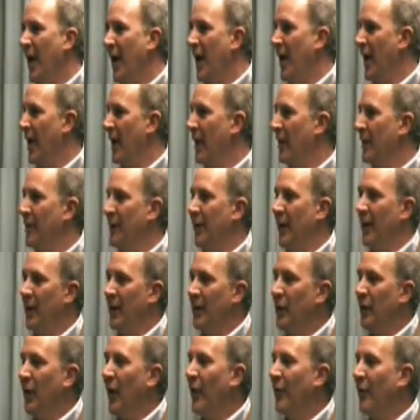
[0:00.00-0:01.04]
And
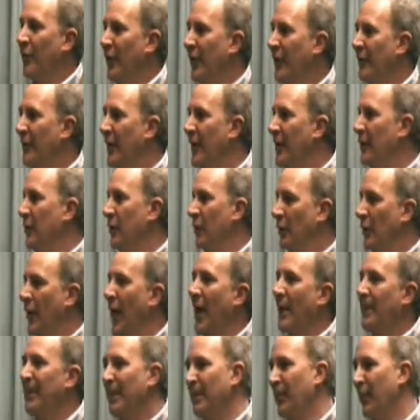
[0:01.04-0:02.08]
I think that a
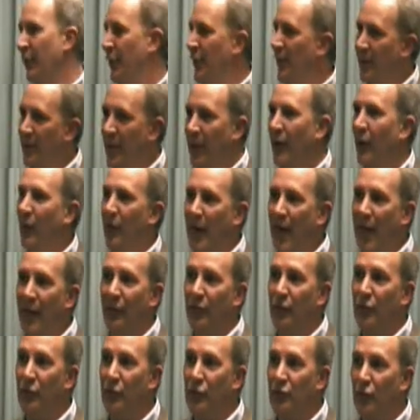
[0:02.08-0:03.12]
lot of people think they only
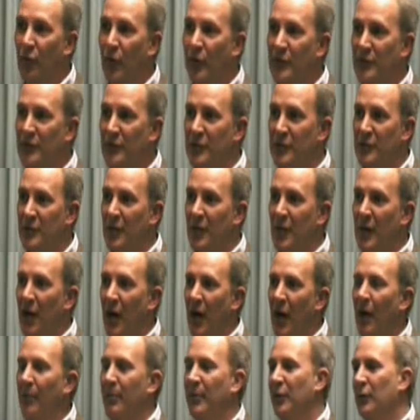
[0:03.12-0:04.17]
have two choices
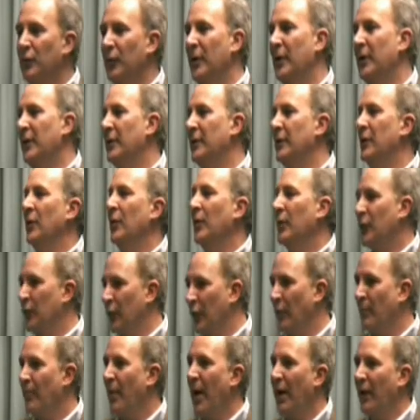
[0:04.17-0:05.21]
between a
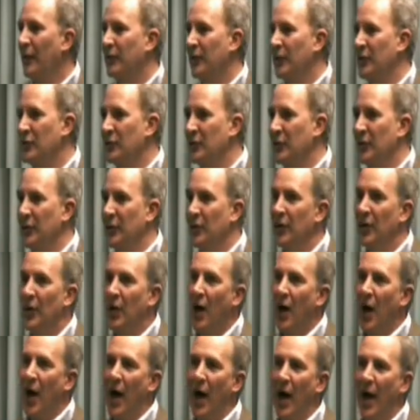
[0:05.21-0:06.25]
career politician
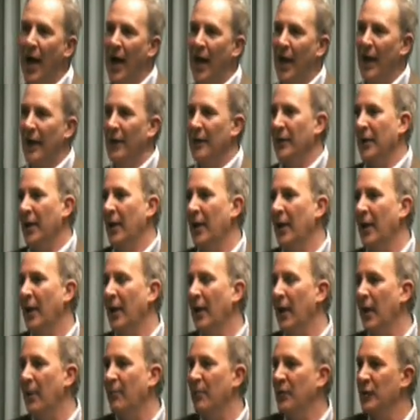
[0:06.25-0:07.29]
and
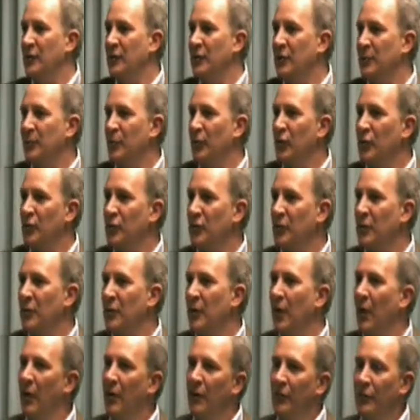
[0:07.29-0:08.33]
a business
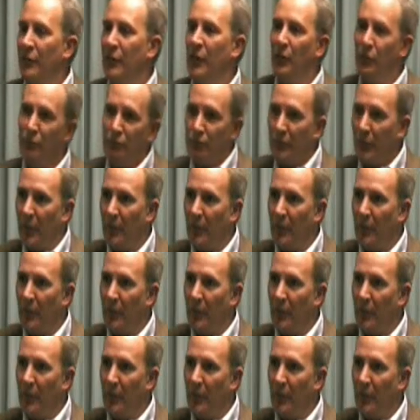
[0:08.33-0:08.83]
person of